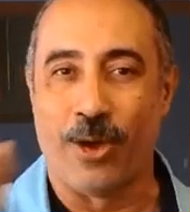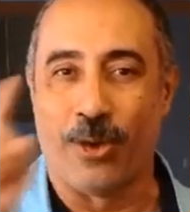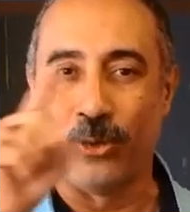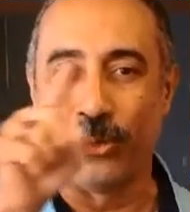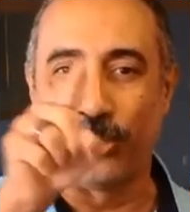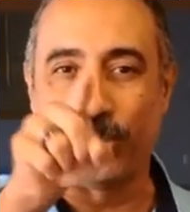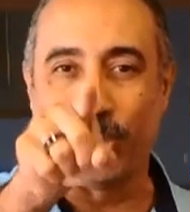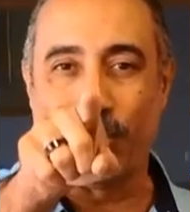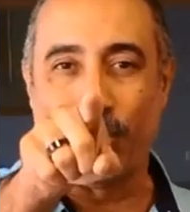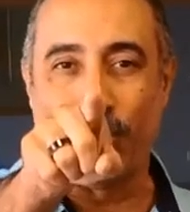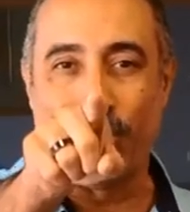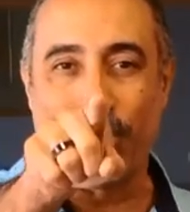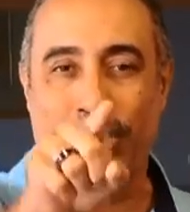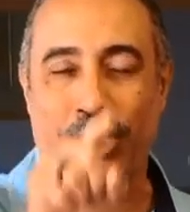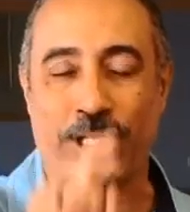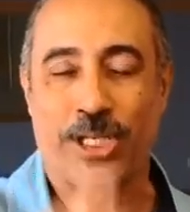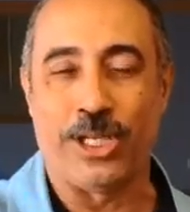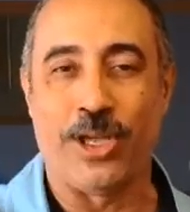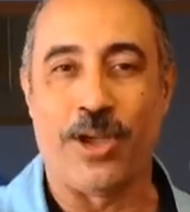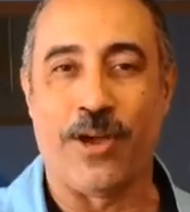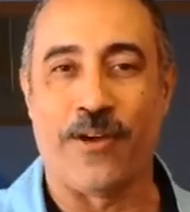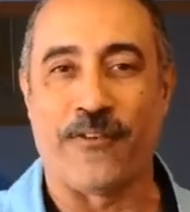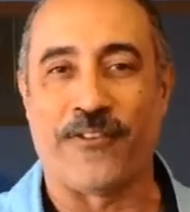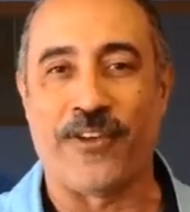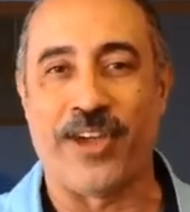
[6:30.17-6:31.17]
until we see
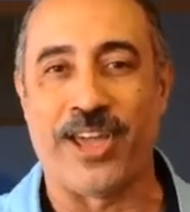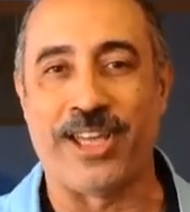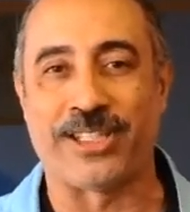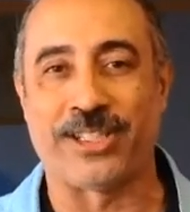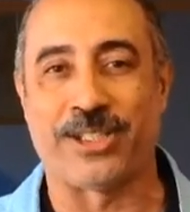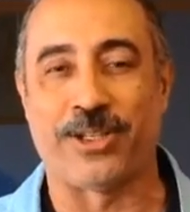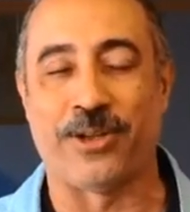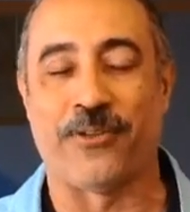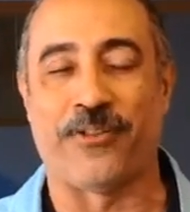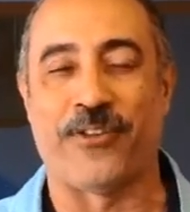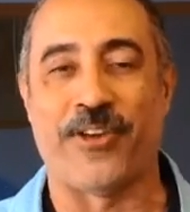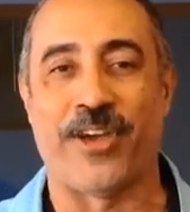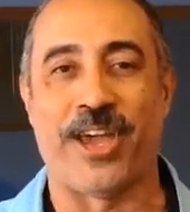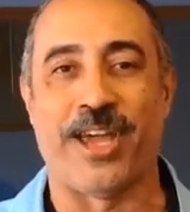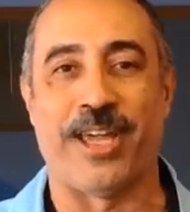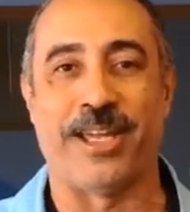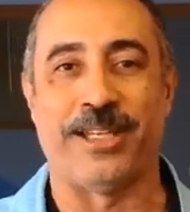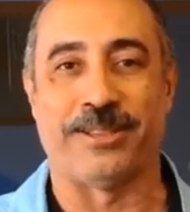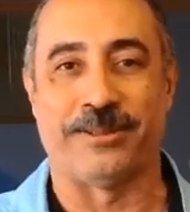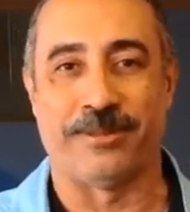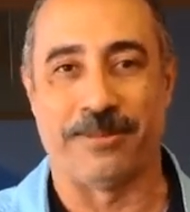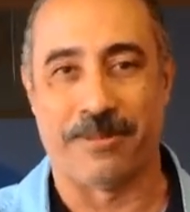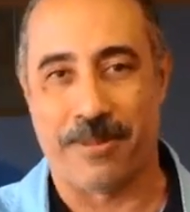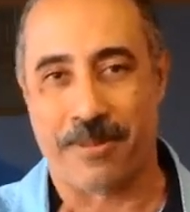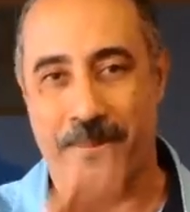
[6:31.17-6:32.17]
you face to
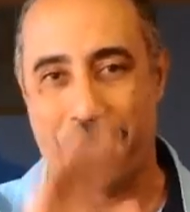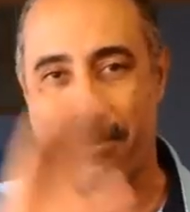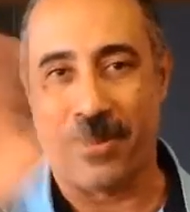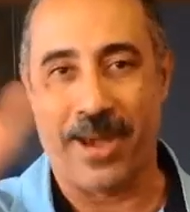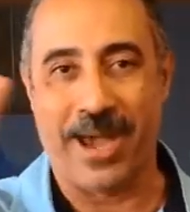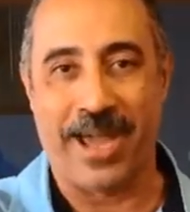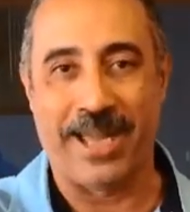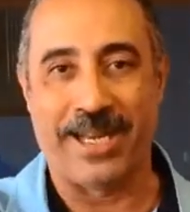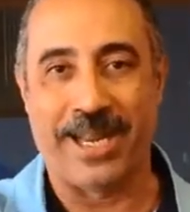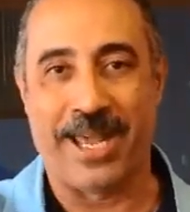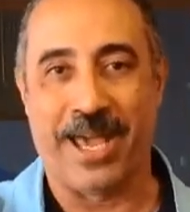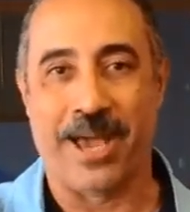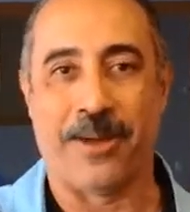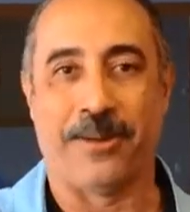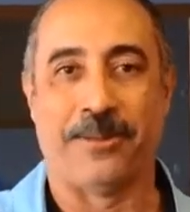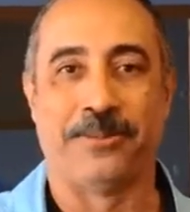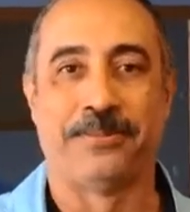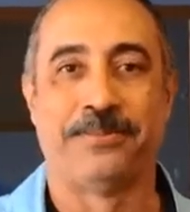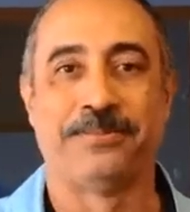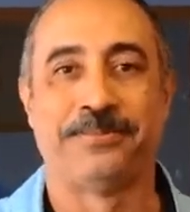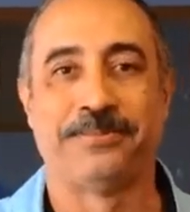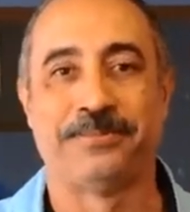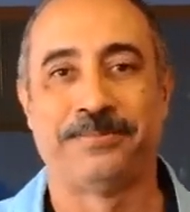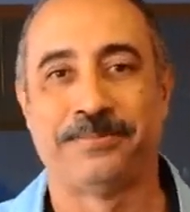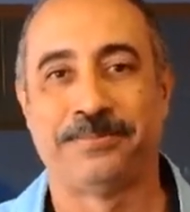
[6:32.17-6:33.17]
face. Bye
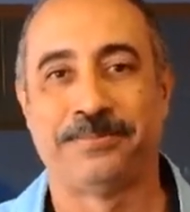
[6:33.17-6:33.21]
now.